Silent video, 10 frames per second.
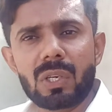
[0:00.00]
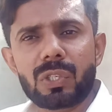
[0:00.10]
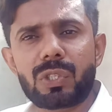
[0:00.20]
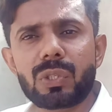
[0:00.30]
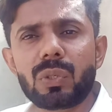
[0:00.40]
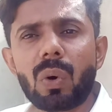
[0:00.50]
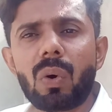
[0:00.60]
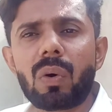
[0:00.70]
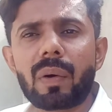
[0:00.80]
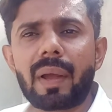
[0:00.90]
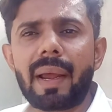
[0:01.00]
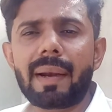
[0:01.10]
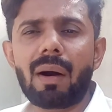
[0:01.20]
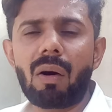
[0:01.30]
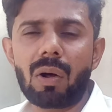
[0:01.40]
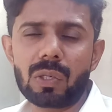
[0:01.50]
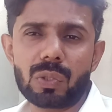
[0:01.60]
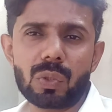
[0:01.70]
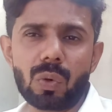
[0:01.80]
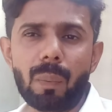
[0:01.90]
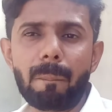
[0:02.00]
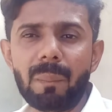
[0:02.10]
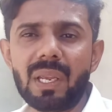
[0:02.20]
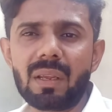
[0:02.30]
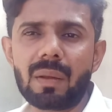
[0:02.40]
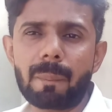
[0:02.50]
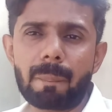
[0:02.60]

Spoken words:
You know, and also me